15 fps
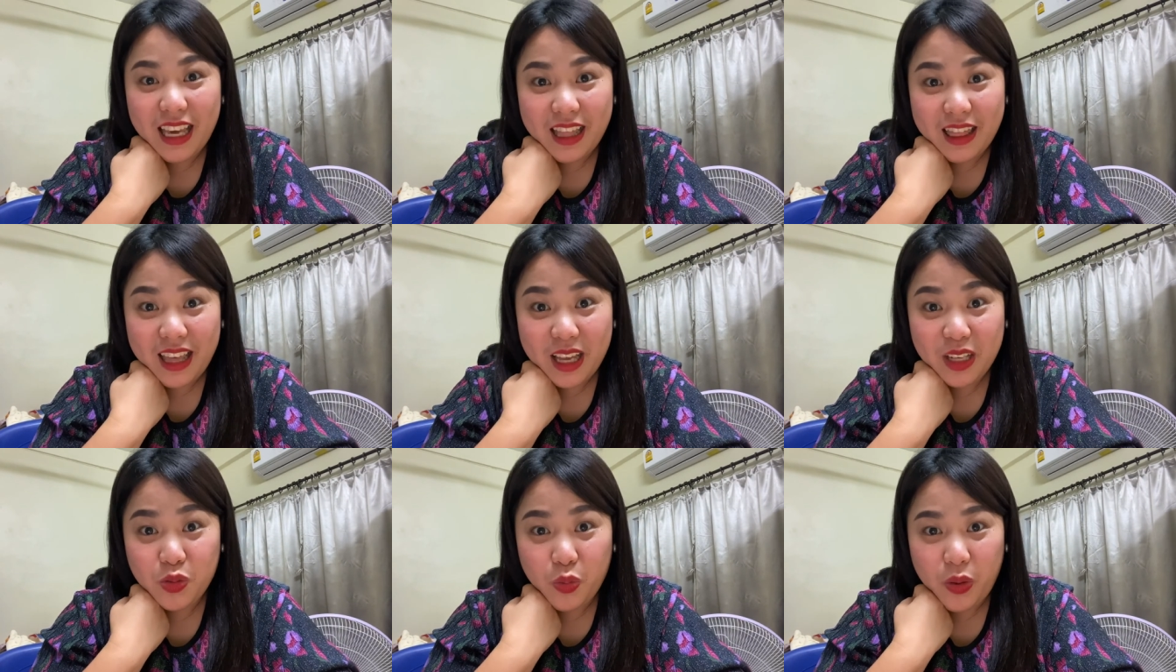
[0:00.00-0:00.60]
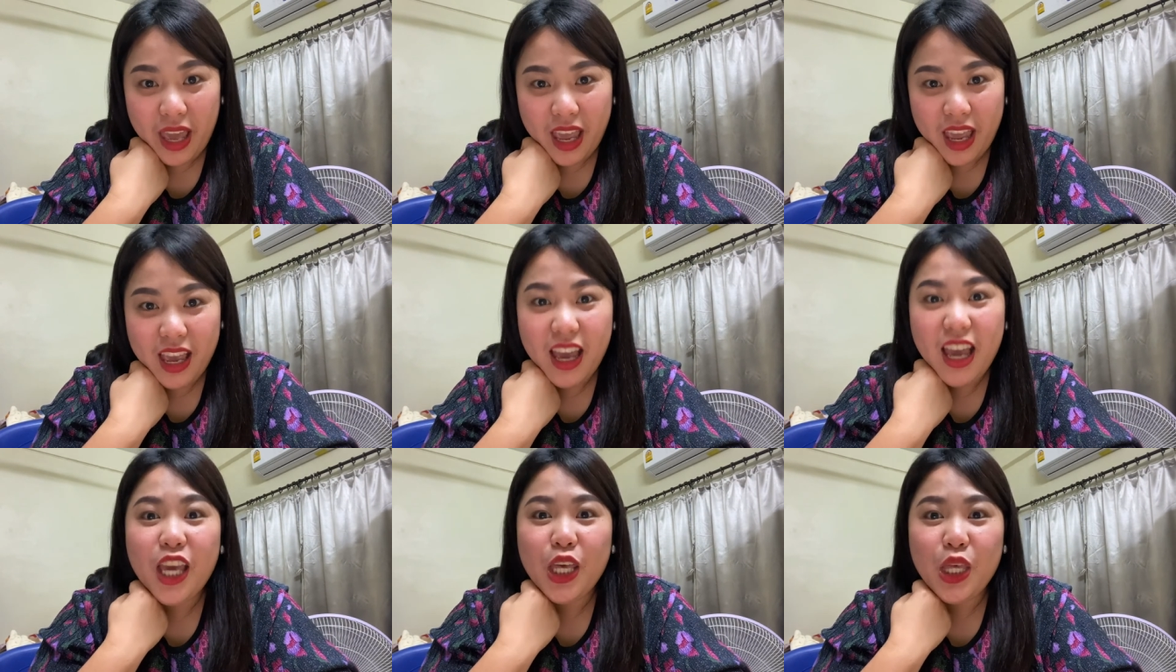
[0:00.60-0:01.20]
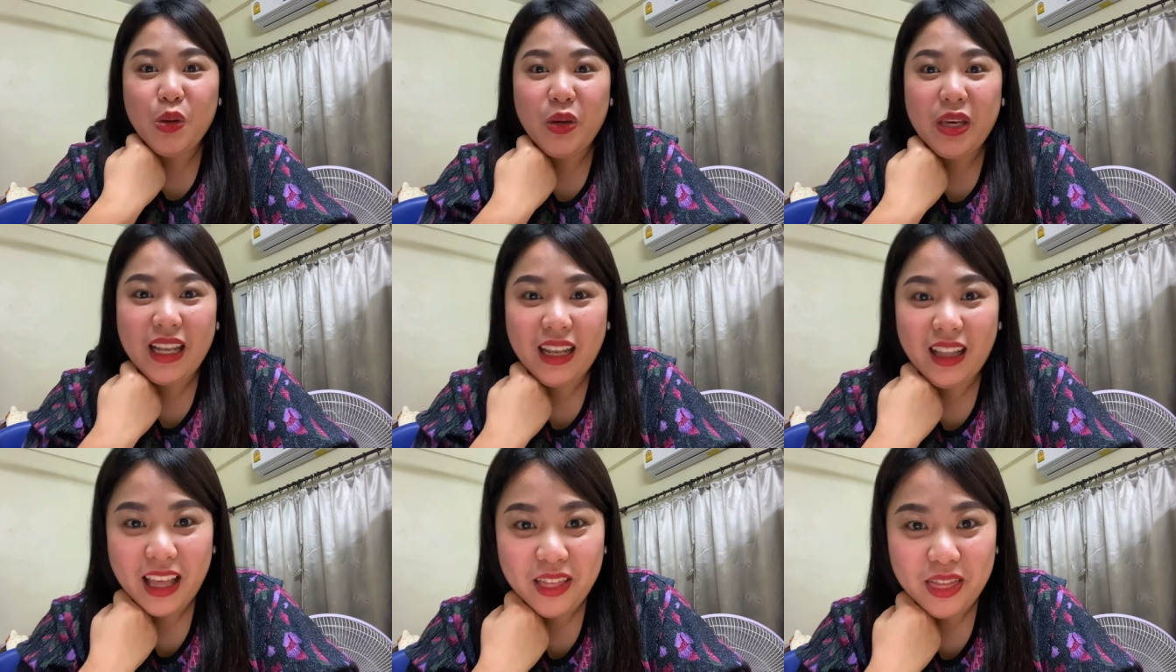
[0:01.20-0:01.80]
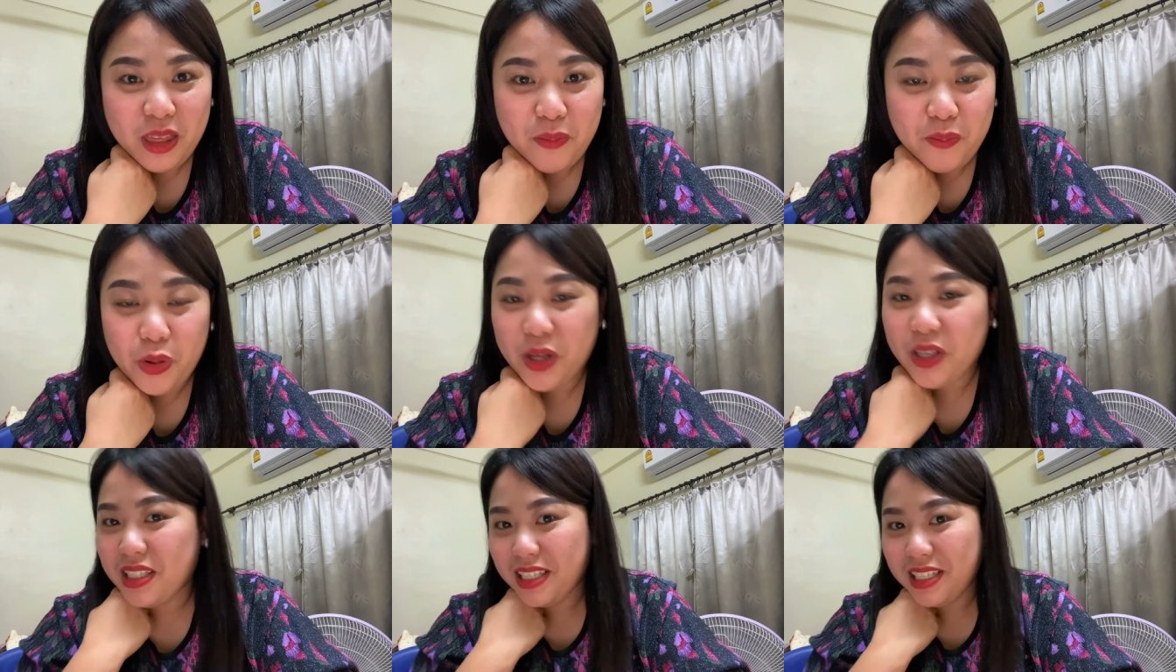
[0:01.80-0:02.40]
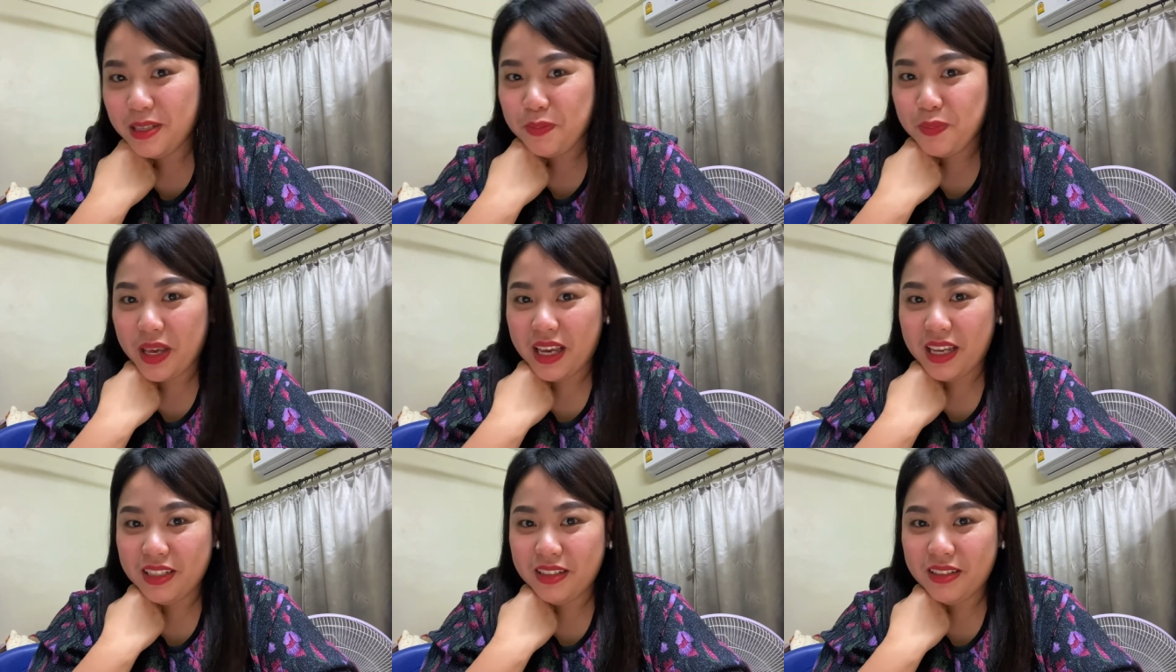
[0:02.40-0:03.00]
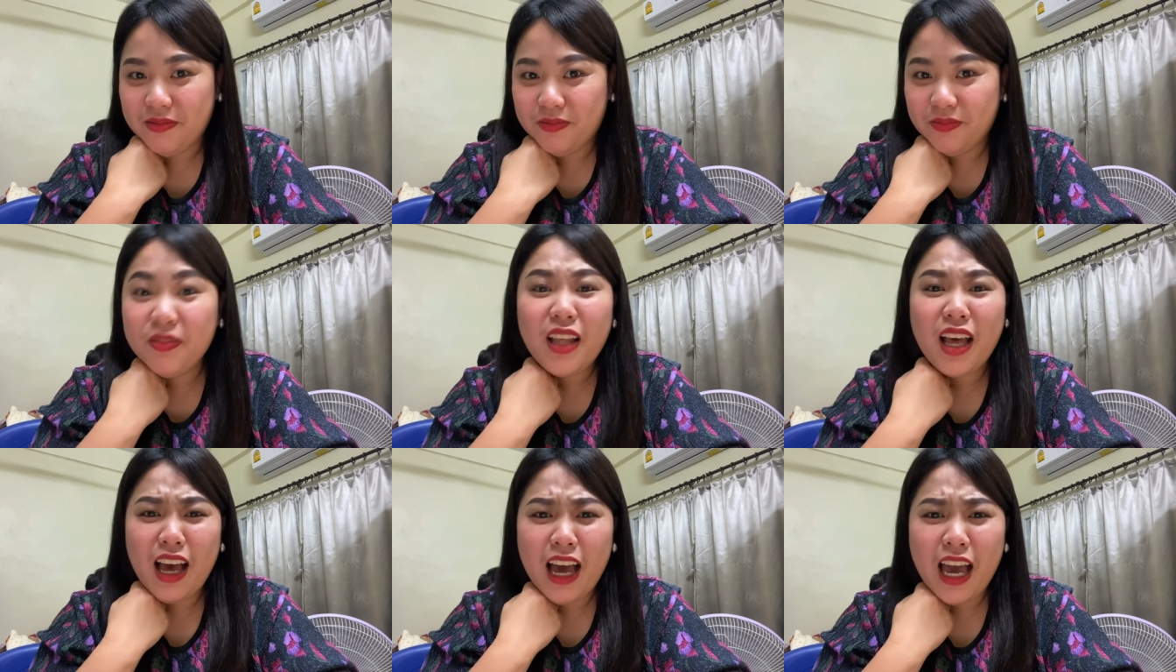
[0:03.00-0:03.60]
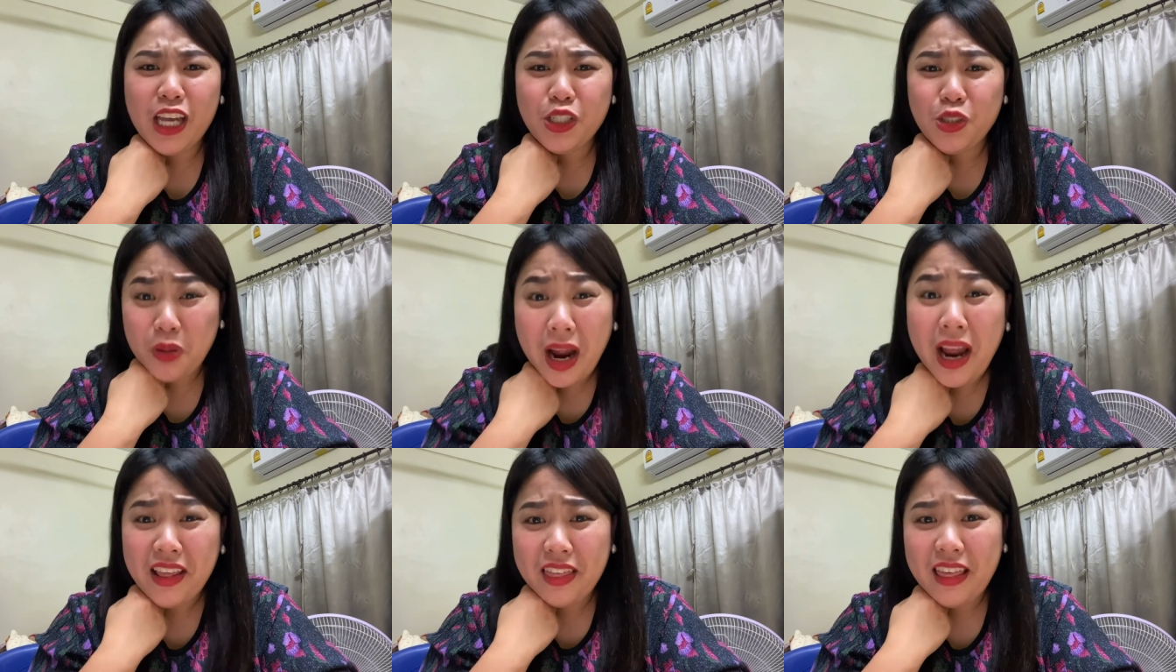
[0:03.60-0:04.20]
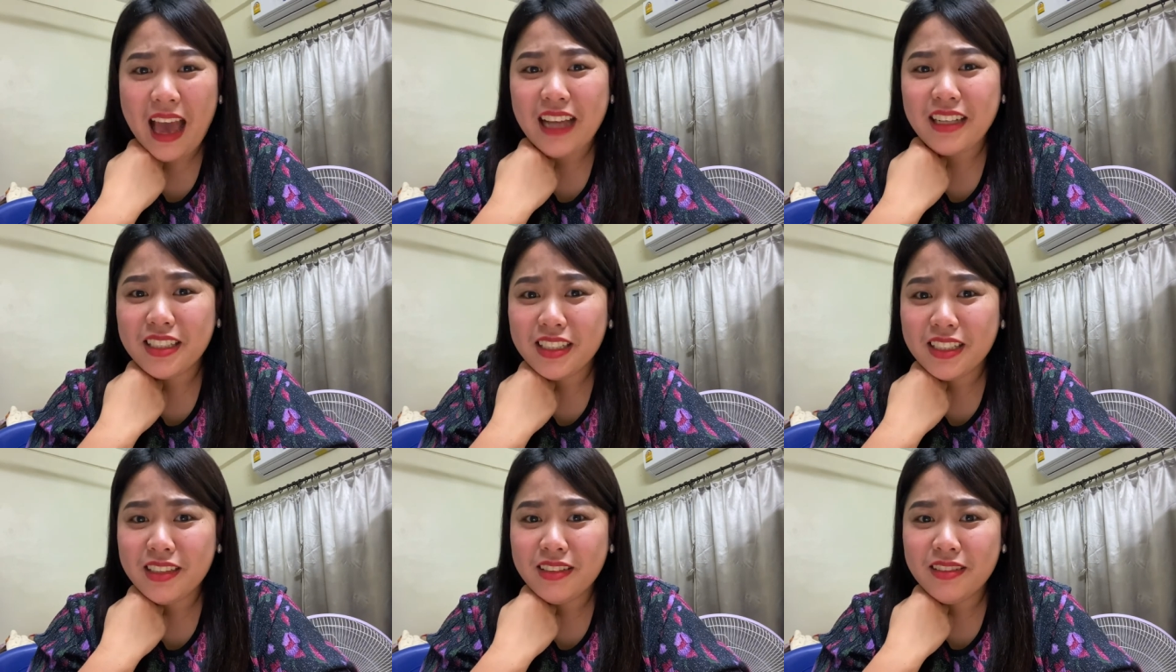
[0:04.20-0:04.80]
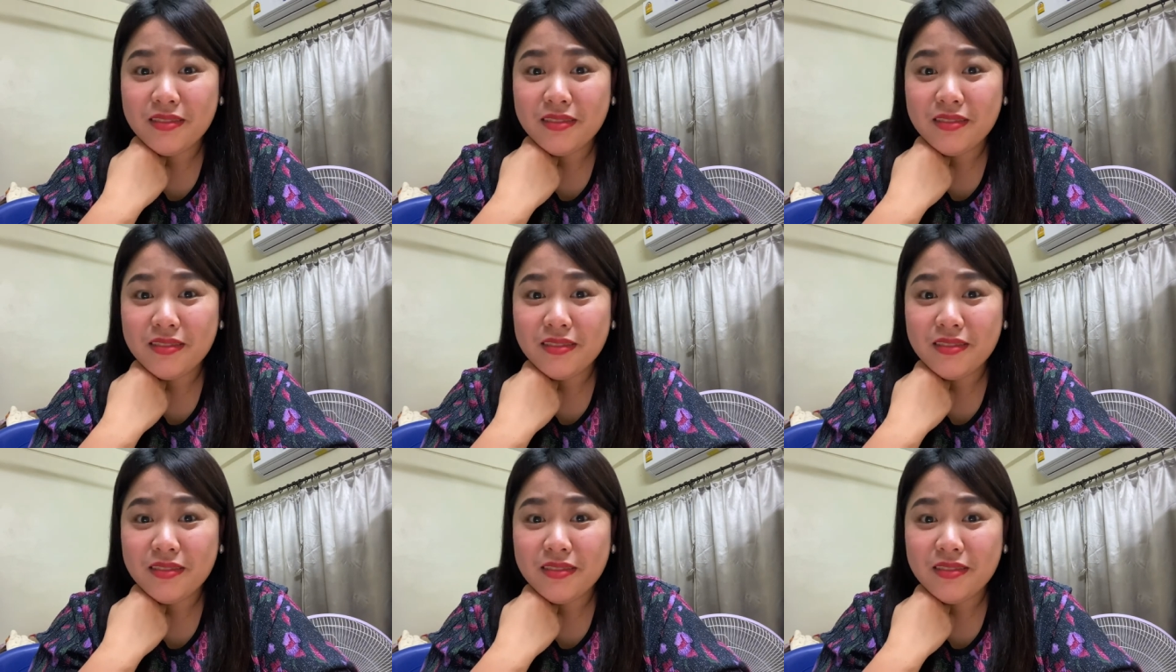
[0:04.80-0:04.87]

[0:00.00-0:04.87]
In that way, you can let them participate. I tried that.